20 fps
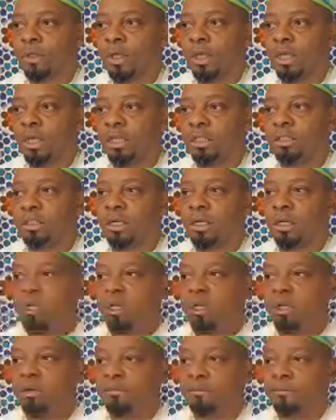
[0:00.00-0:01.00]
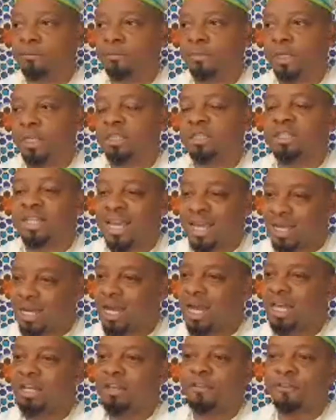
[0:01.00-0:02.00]
it's that
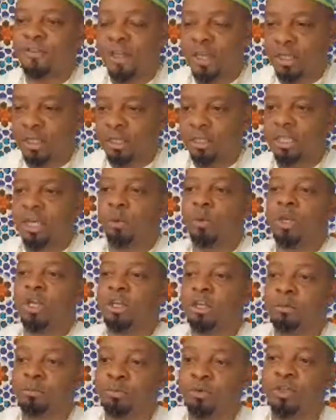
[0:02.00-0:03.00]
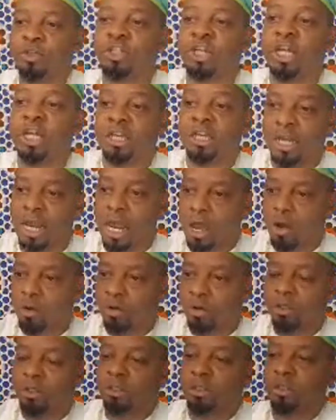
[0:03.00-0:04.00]
kind of thinking that we end up projecting
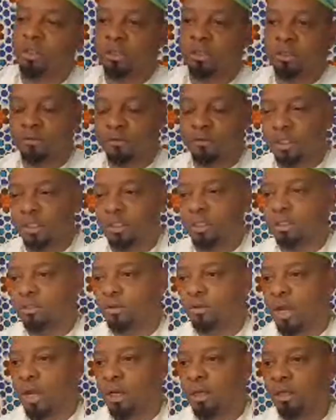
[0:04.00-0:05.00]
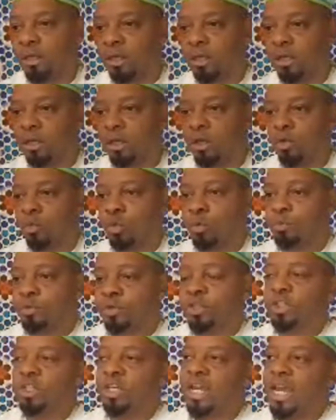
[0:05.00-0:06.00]
out onto the divinities, right? We
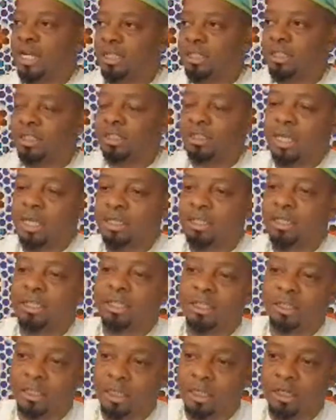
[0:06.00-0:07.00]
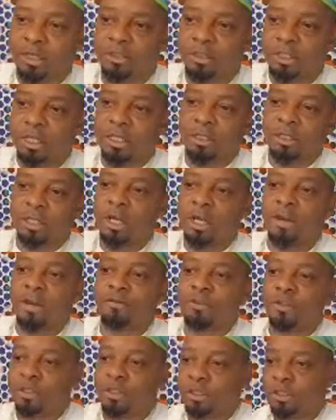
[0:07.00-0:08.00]
project this idea that that
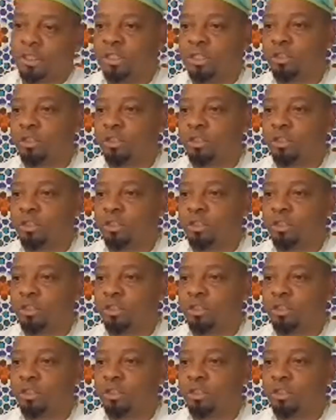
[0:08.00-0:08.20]
everything that they